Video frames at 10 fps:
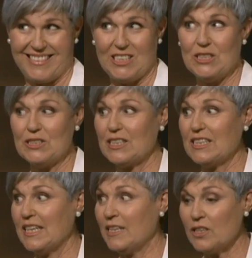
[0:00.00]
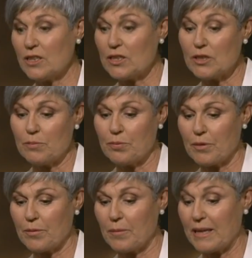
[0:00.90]
do you think you could
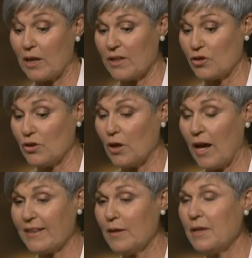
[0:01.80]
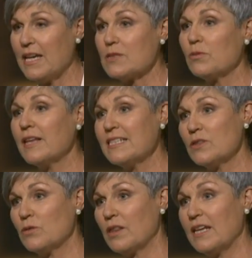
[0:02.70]
probably, do you like them? Yes. Well,
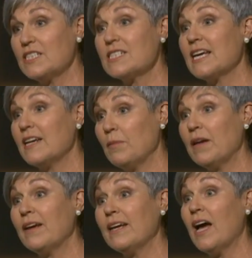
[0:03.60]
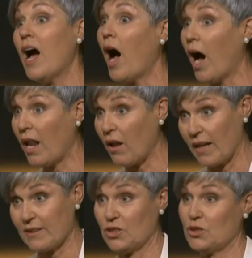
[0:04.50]
that's a good thing to say to Mary. I
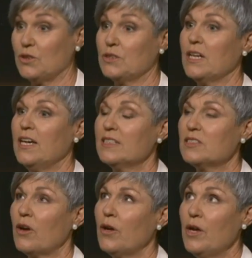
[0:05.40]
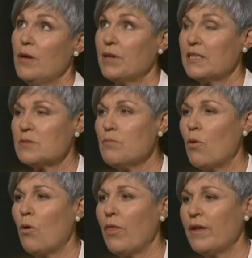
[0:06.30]
like the shoes. Mm. So, but it's more